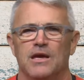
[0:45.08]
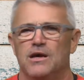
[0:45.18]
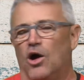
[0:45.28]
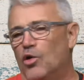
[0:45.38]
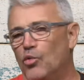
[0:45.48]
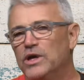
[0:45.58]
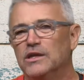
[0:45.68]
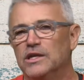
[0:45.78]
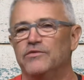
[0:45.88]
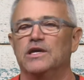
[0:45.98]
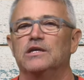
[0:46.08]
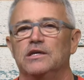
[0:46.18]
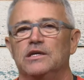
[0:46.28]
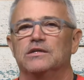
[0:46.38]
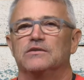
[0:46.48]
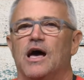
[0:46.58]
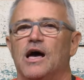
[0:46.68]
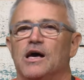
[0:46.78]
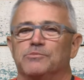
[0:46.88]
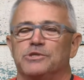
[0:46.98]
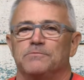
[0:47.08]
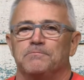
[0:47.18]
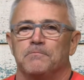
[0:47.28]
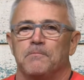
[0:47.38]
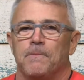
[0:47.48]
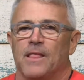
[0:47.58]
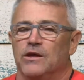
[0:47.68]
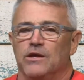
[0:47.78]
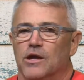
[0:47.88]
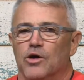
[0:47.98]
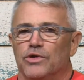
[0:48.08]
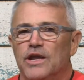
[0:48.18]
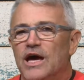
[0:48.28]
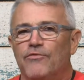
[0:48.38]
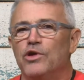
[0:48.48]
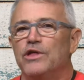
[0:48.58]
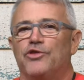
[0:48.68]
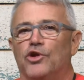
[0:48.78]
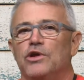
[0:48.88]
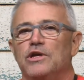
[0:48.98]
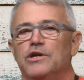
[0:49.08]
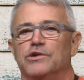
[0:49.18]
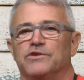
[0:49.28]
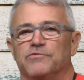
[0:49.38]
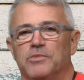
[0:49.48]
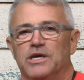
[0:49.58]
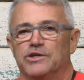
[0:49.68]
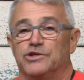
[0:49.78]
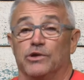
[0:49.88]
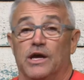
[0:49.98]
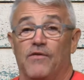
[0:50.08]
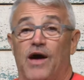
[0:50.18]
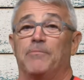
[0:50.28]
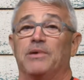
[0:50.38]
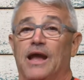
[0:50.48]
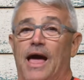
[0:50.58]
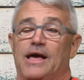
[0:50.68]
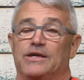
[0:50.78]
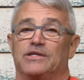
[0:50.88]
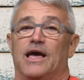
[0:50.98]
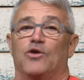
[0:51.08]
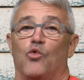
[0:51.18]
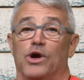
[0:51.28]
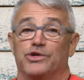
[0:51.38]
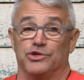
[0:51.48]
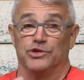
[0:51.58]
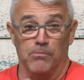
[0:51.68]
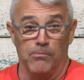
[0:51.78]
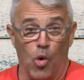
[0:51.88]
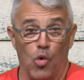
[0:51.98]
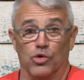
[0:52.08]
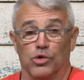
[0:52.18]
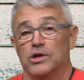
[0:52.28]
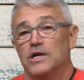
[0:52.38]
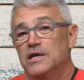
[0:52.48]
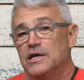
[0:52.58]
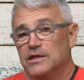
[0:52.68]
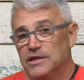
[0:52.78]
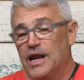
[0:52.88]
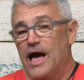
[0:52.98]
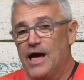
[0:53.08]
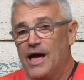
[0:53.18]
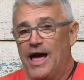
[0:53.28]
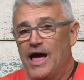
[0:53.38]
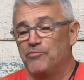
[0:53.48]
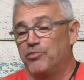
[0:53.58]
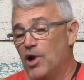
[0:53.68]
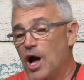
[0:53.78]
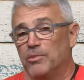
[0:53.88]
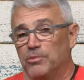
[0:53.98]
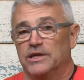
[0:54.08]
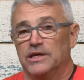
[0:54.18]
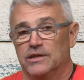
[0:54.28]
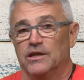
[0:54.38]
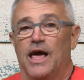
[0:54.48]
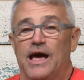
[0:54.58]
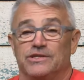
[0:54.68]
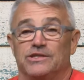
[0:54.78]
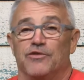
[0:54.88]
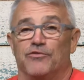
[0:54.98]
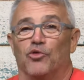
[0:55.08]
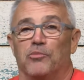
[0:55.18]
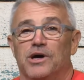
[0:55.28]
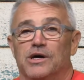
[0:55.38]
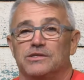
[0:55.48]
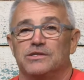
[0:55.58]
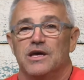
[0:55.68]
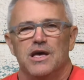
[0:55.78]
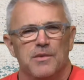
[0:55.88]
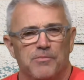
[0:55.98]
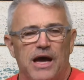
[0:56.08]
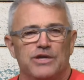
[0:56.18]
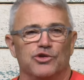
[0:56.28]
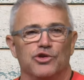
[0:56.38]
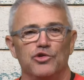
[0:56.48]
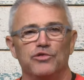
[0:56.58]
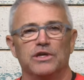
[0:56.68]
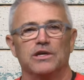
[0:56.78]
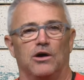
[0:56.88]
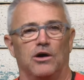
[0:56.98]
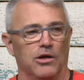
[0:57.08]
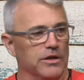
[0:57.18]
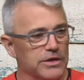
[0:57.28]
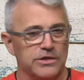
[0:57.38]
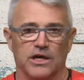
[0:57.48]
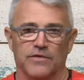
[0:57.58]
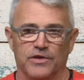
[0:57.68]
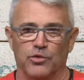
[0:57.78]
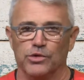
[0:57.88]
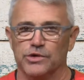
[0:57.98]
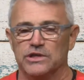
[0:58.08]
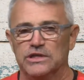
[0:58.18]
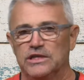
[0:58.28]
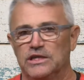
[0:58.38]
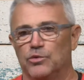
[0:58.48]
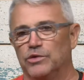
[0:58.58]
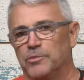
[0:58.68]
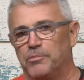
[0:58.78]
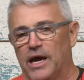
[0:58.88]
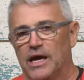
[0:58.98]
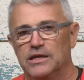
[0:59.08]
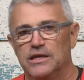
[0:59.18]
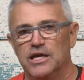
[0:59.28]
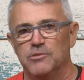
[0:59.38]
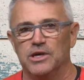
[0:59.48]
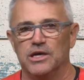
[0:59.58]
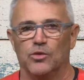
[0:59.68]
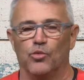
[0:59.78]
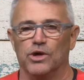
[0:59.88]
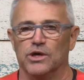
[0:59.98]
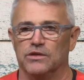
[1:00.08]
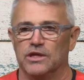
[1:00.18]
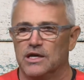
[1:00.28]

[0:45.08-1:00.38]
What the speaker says: Are we living in the end times? You know, never in 30 years of ministry have I been asked that question more than I have probably in the last several months. Pastor, do you think all of this stuff that we're seeing with the pandemic, with